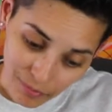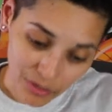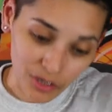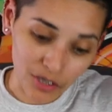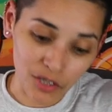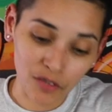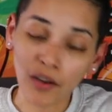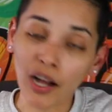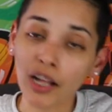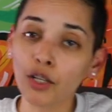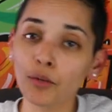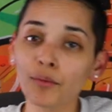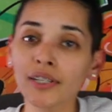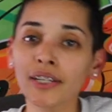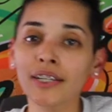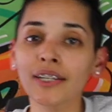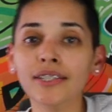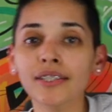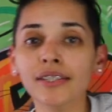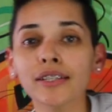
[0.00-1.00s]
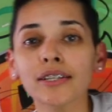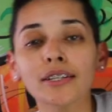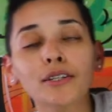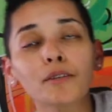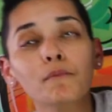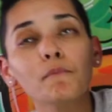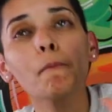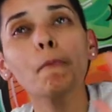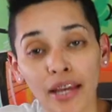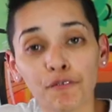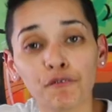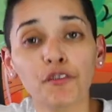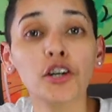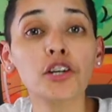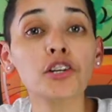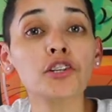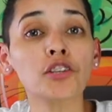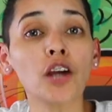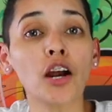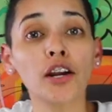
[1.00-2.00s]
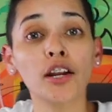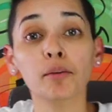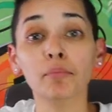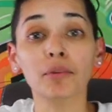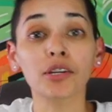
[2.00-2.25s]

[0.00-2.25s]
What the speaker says: just following his lead. It first started